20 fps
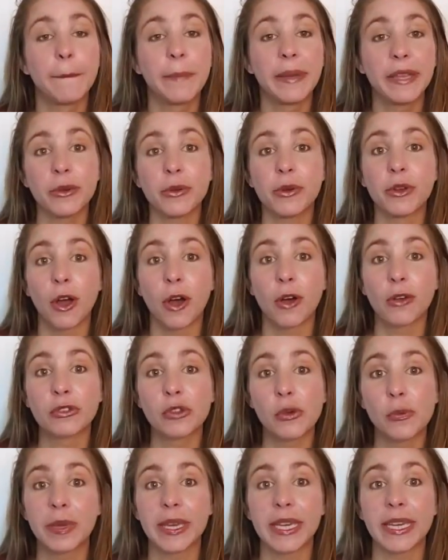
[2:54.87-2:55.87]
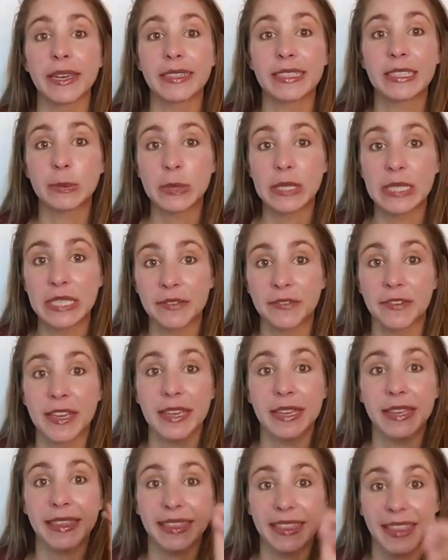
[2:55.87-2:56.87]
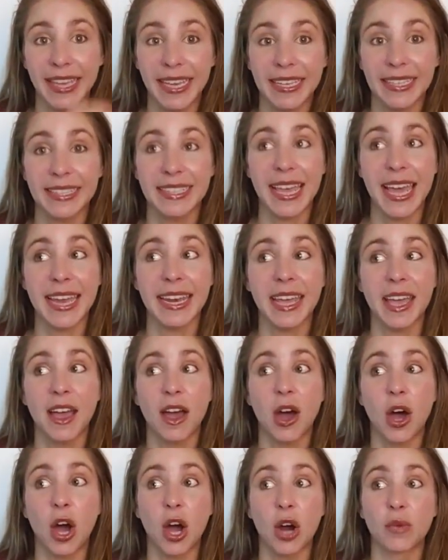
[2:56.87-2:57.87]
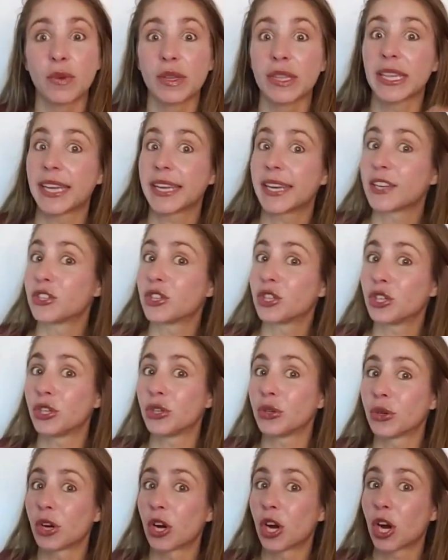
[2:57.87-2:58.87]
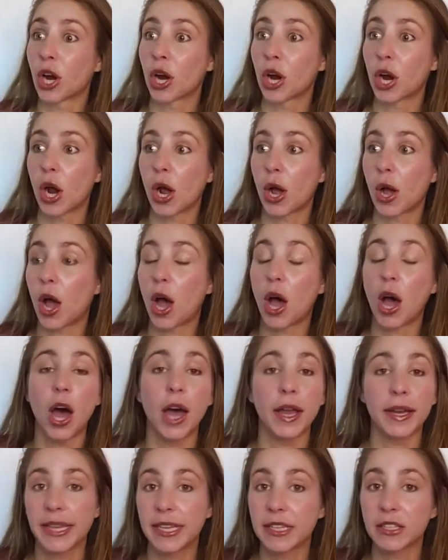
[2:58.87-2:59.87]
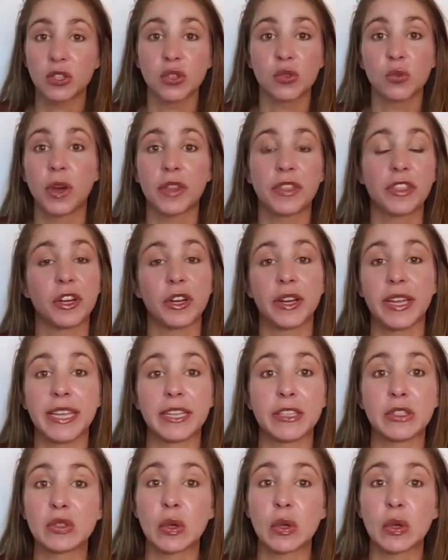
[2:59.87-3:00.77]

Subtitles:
but you can also pick specific things that are related to your audience or what they're in.